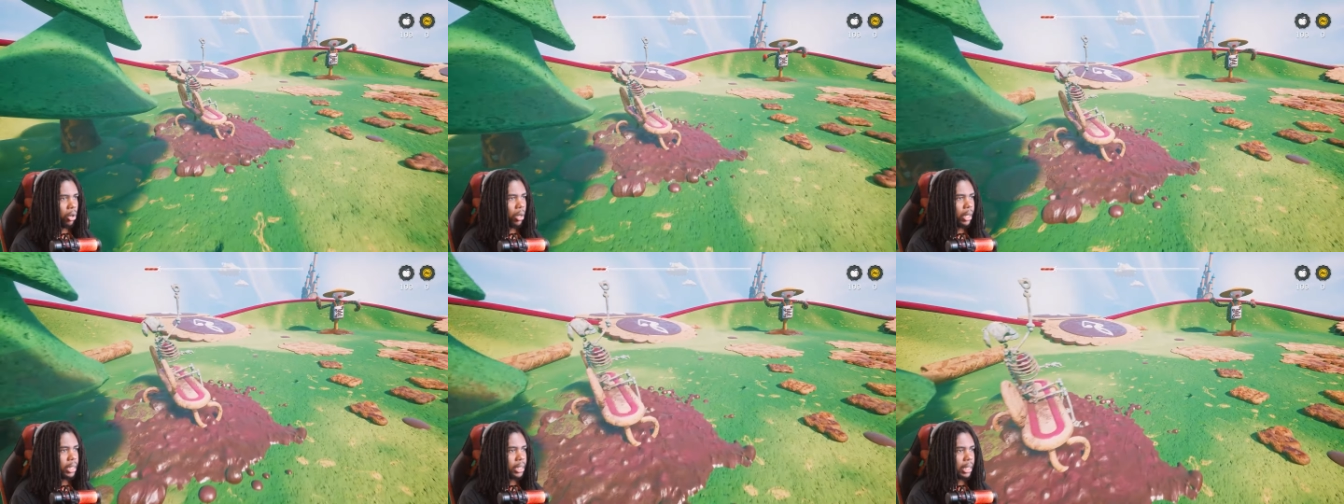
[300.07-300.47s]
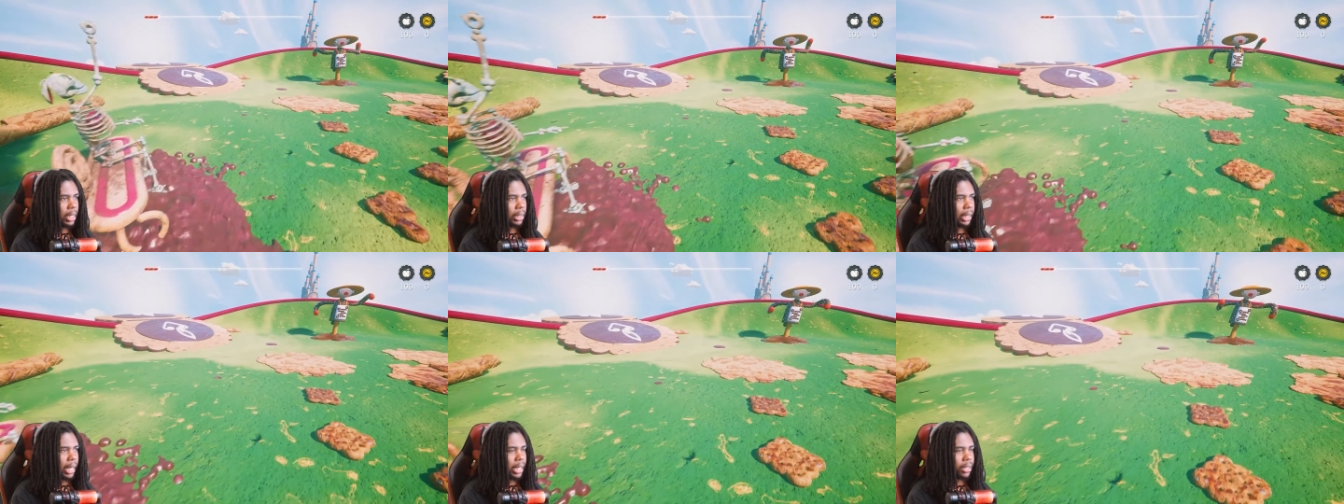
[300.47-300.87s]
gone because in the
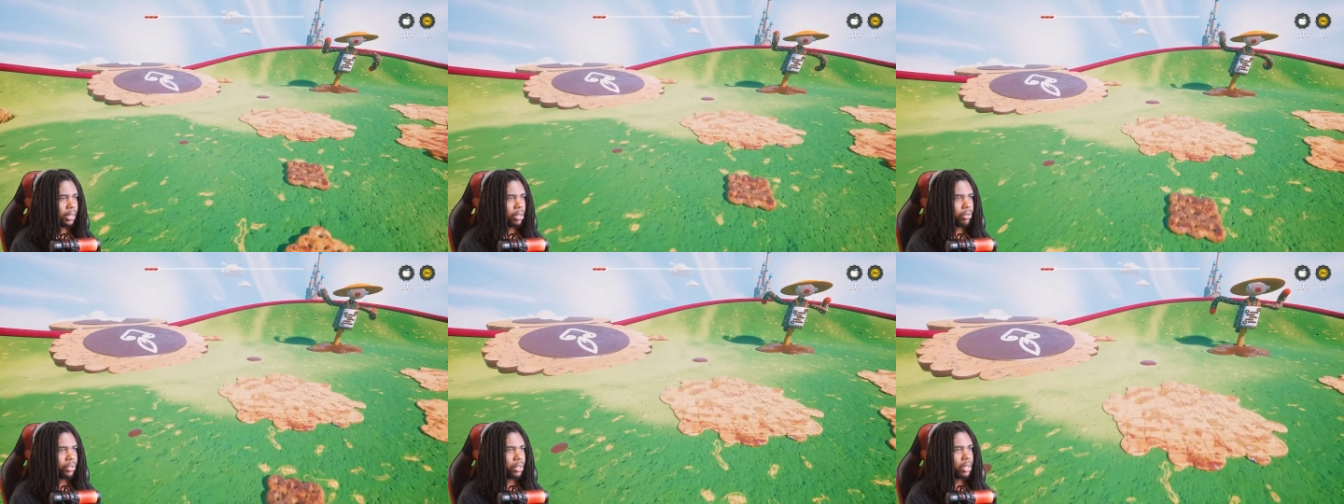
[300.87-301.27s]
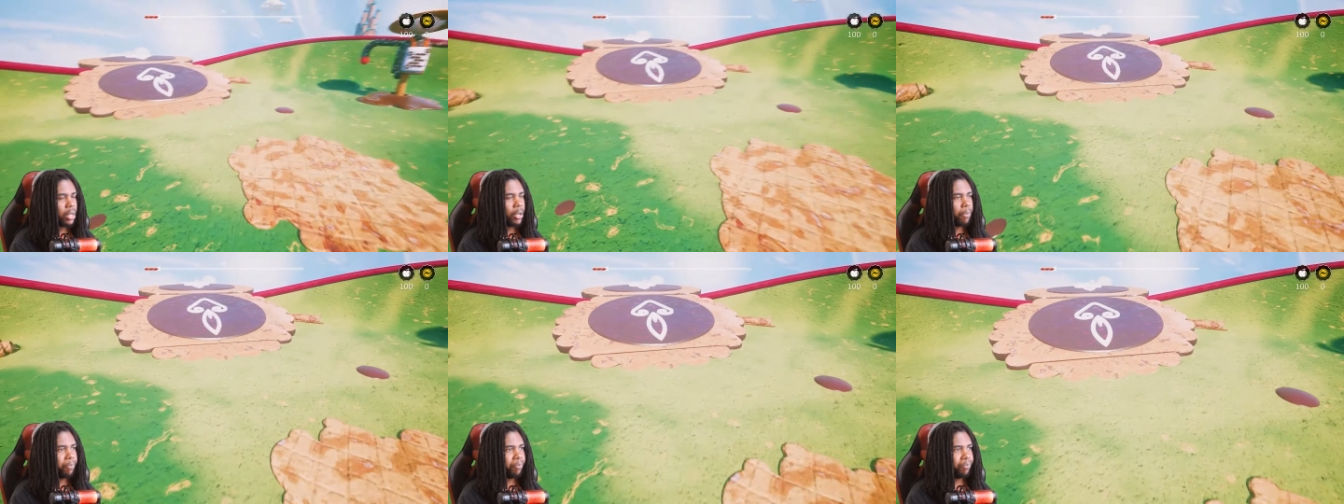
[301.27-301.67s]
last D L
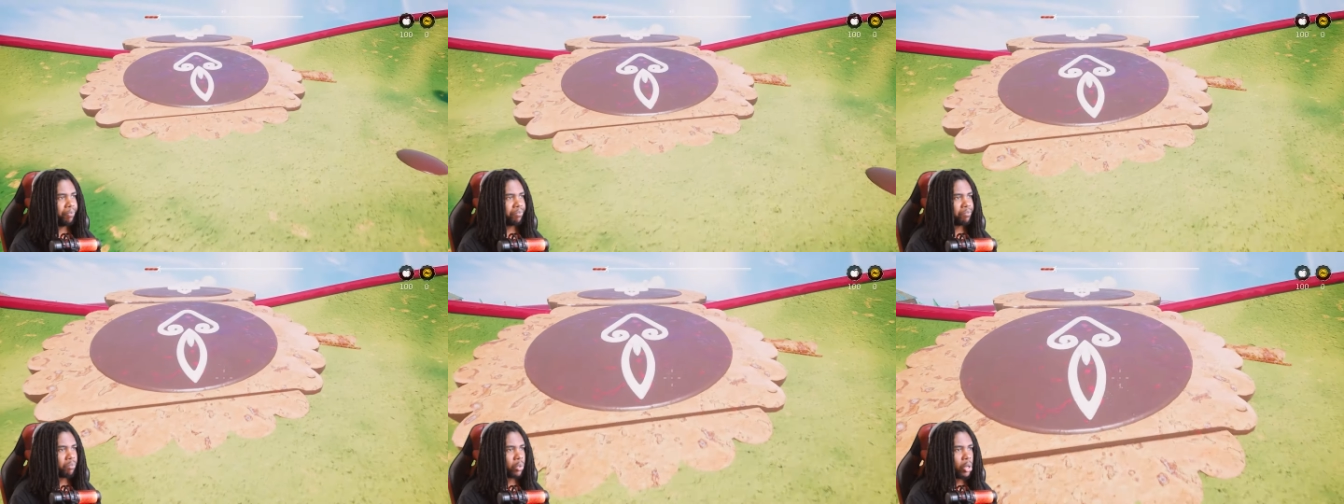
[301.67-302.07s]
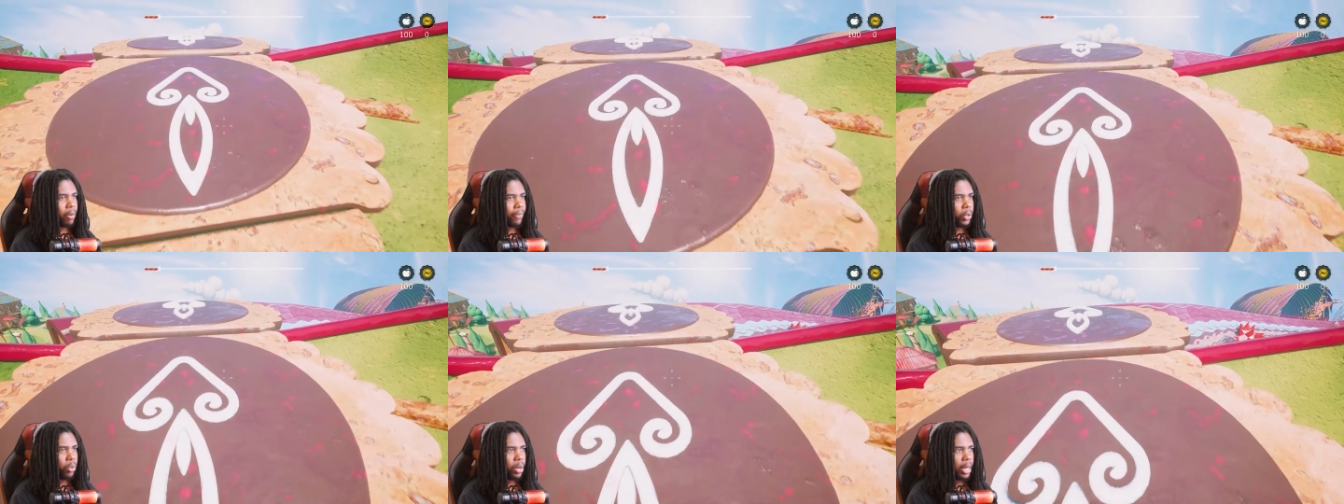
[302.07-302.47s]
C,
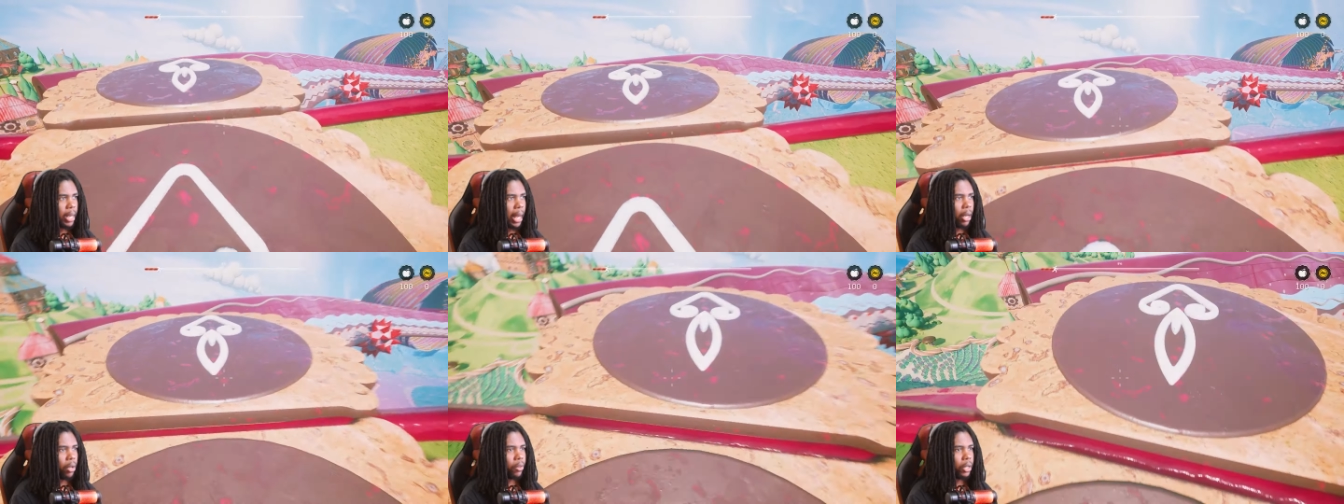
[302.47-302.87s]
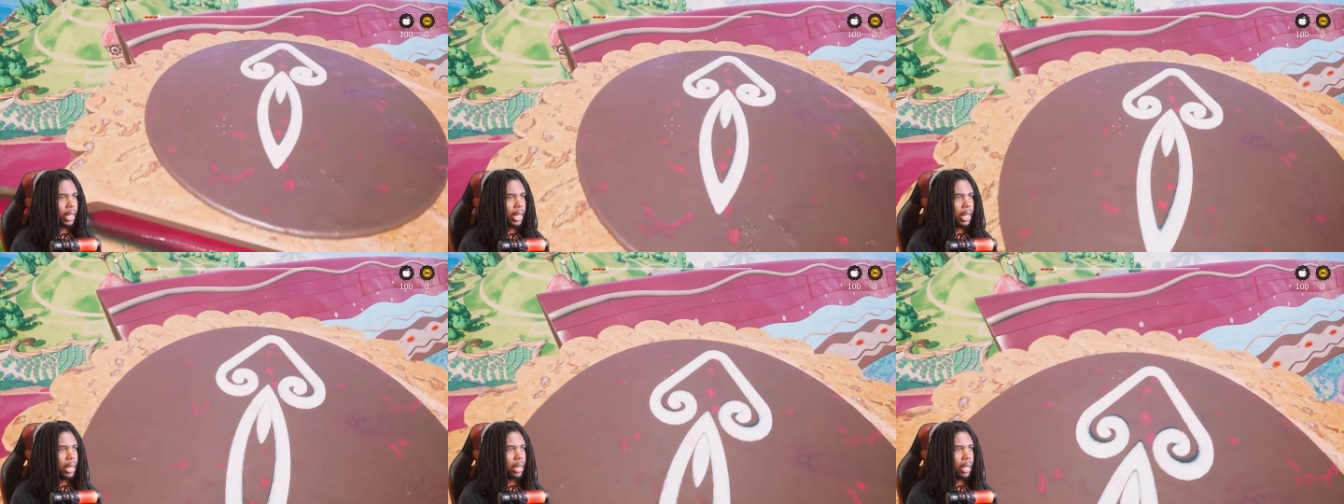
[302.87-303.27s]
if you did that other
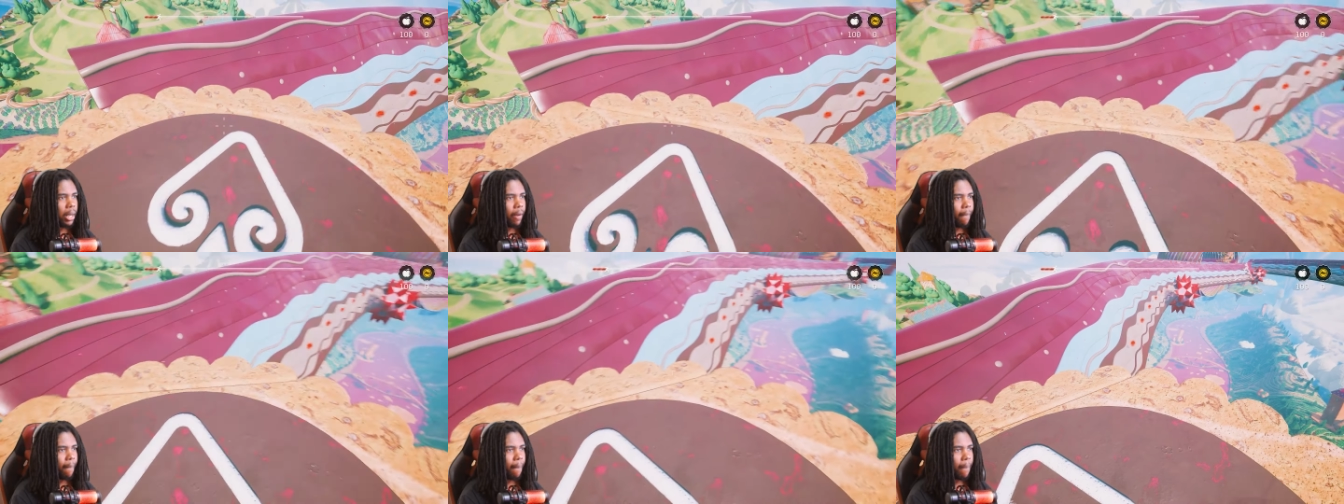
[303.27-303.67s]
ending,